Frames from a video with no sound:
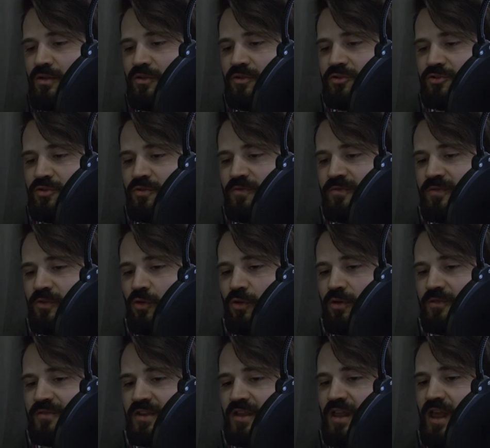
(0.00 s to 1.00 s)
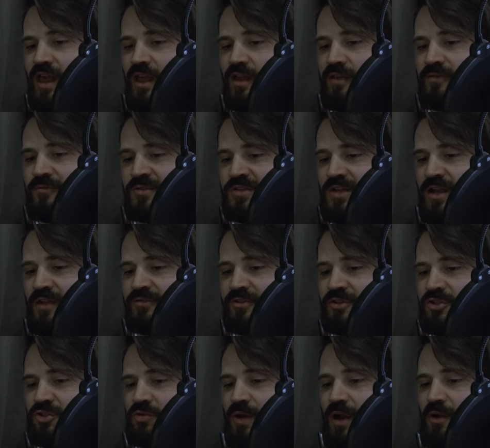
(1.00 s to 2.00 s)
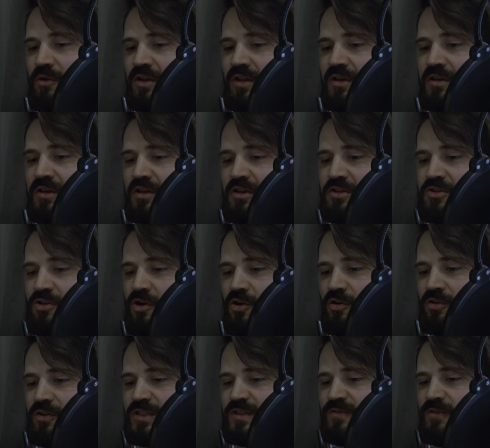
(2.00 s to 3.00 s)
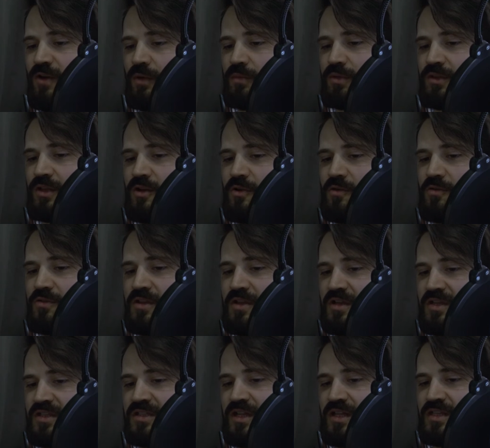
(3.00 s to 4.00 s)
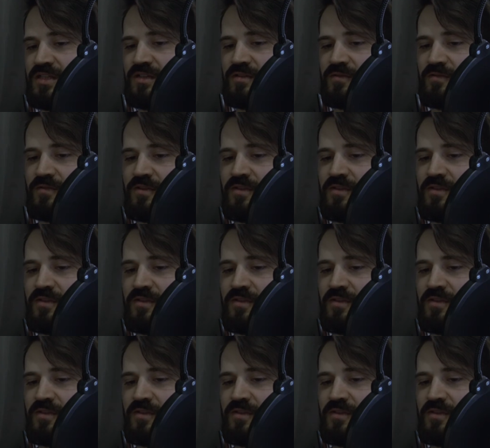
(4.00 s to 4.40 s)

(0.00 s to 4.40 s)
The true floor of the cave was often shrouded in a darkness far below the extensive,